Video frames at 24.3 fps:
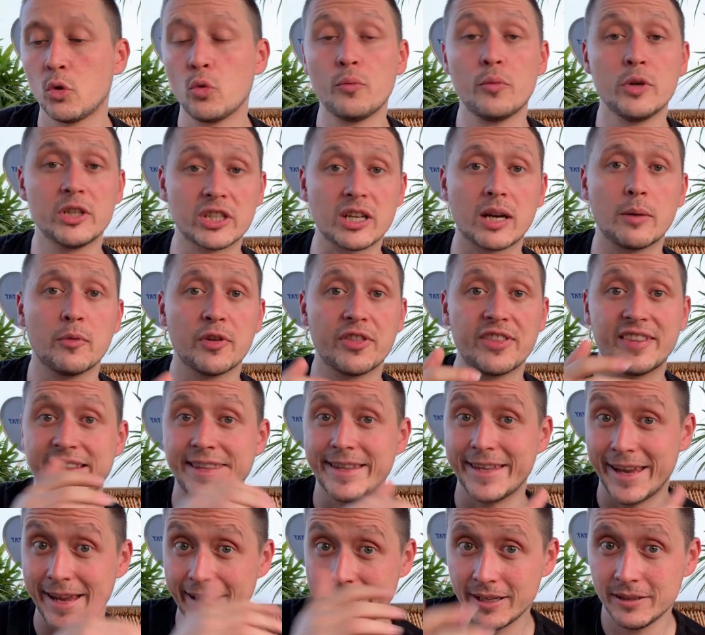which come with
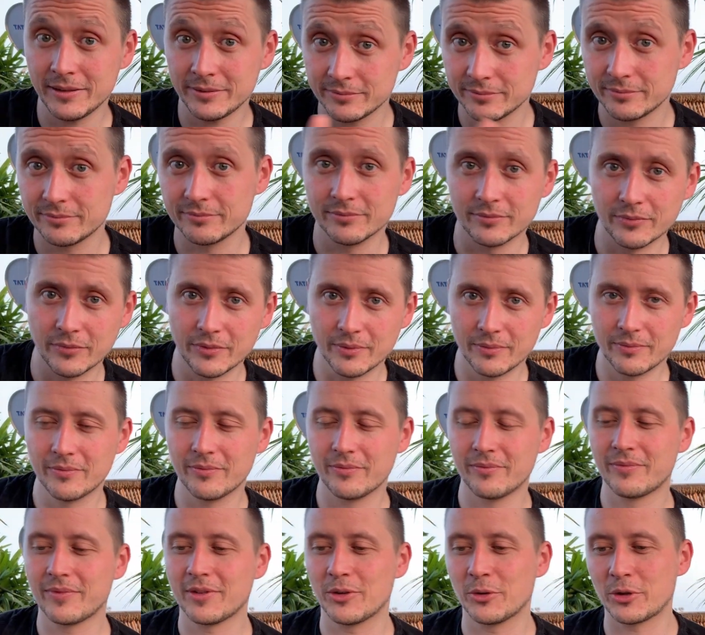der.
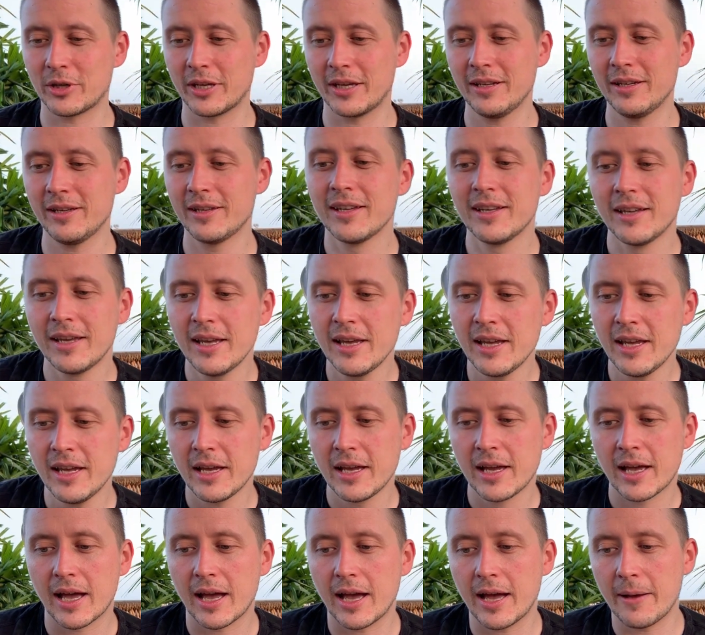Okay,
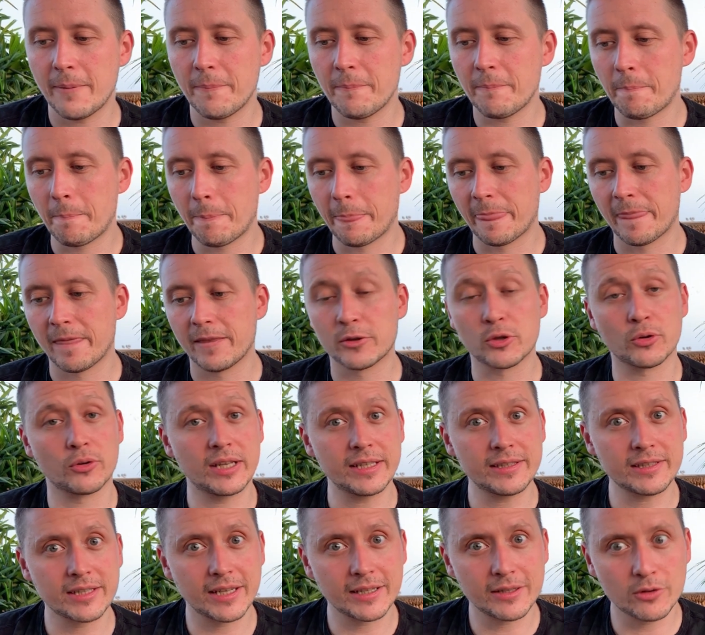so
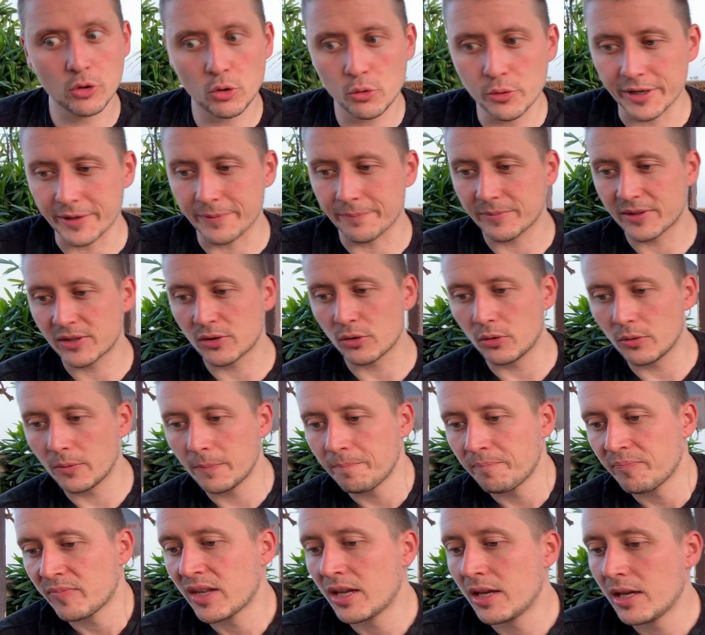let's get going. So
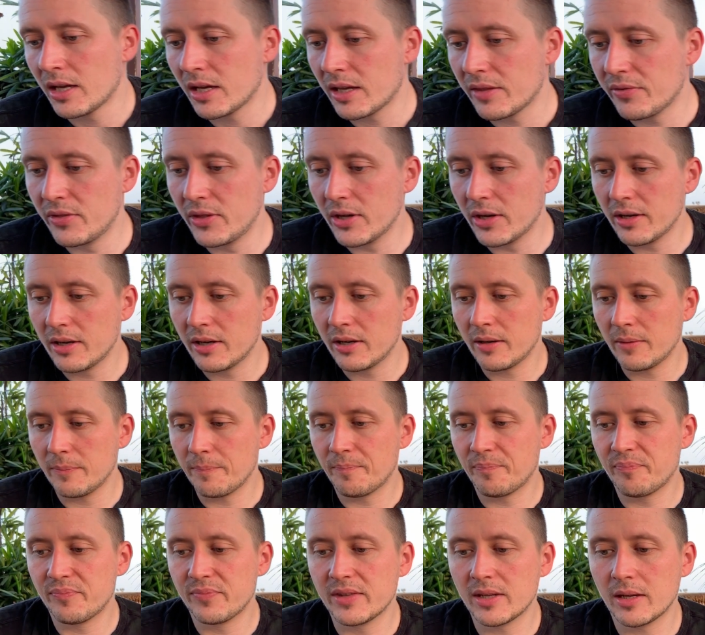the
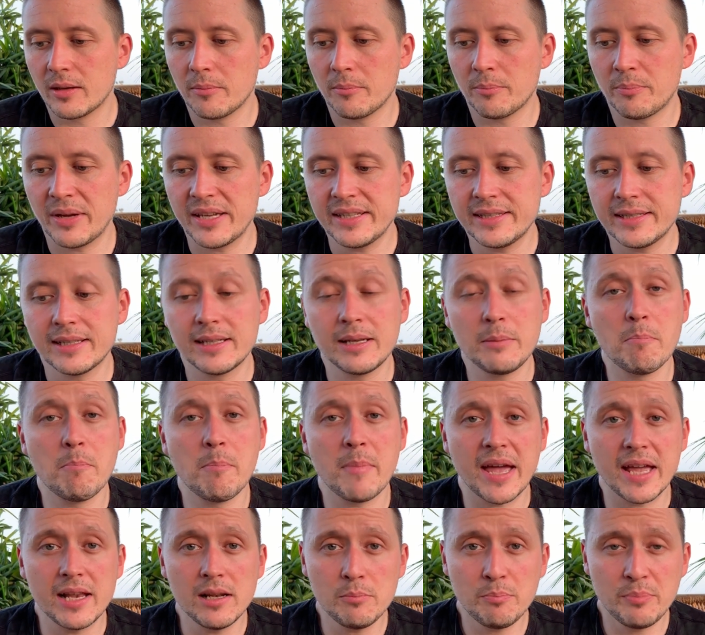basically
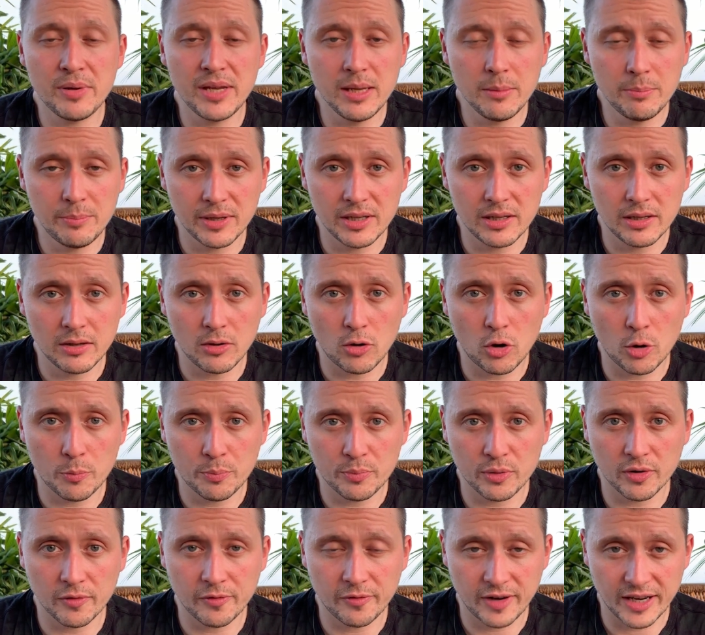male people or
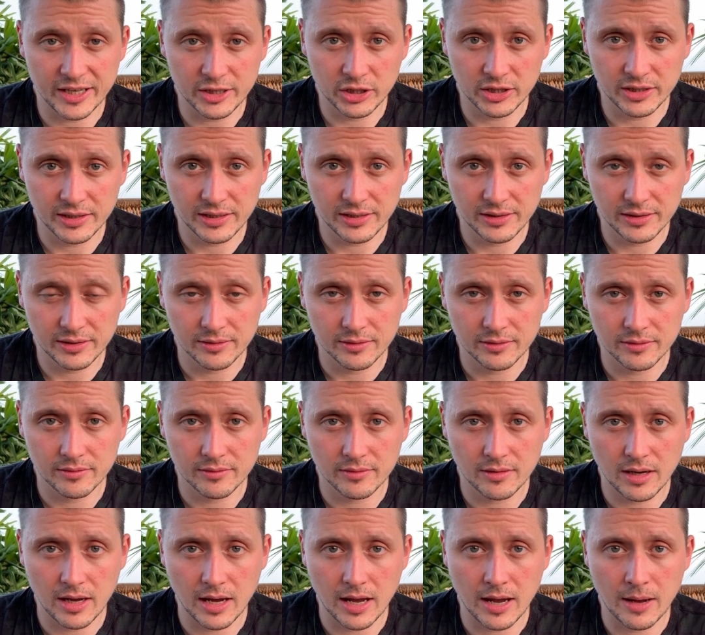professions
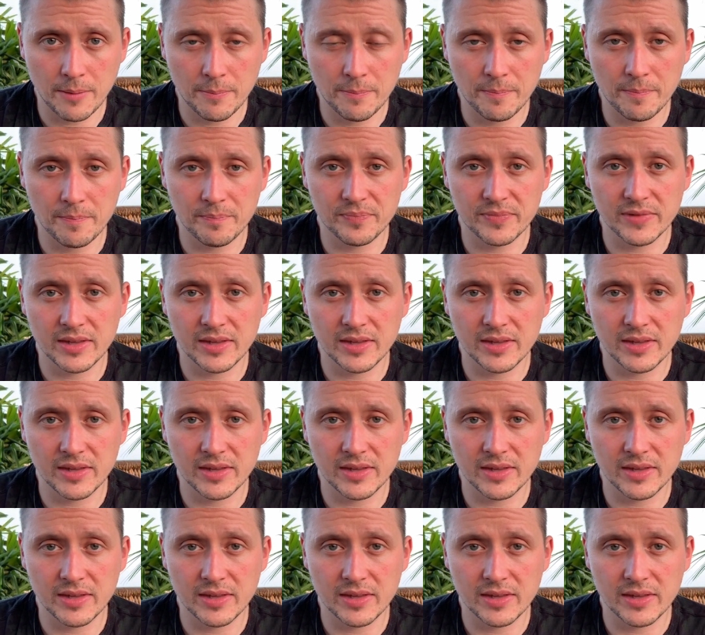are